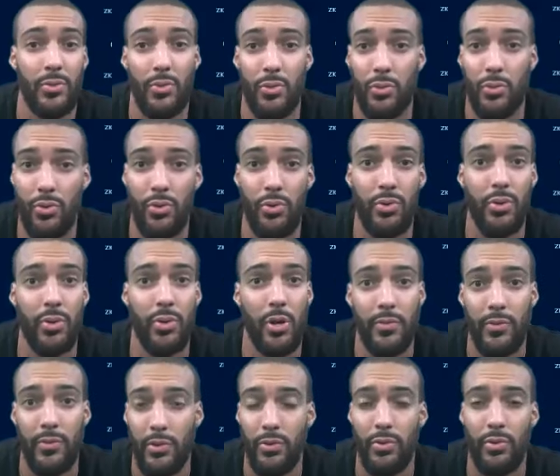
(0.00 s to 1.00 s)
court, off
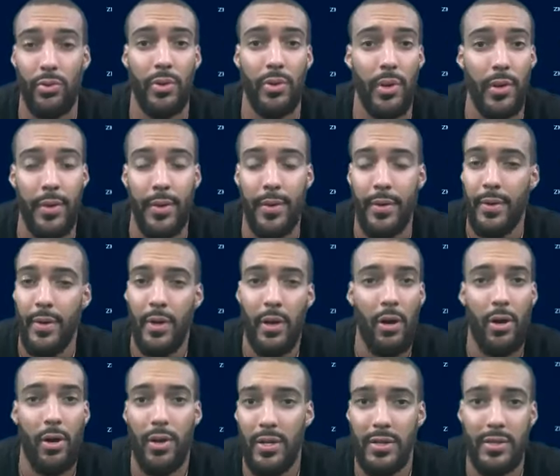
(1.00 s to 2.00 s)
the court, all
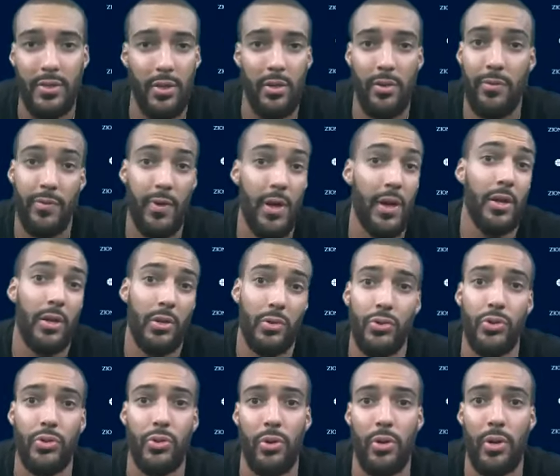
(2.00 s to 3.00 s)
that stuff I can
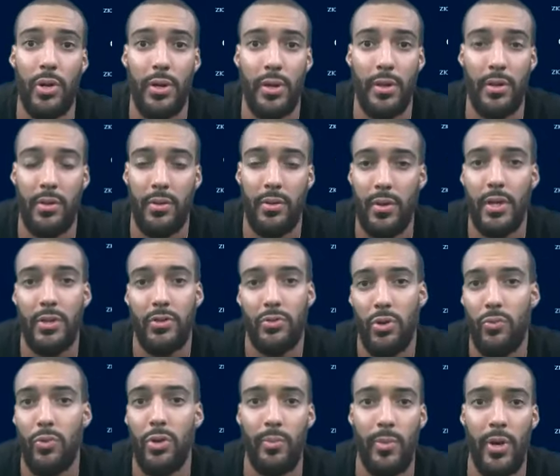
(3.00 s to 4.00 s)
control. And that's what
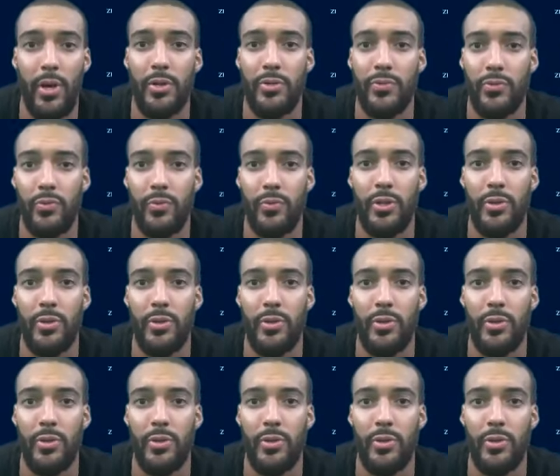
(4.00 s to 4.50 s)
really matters to me.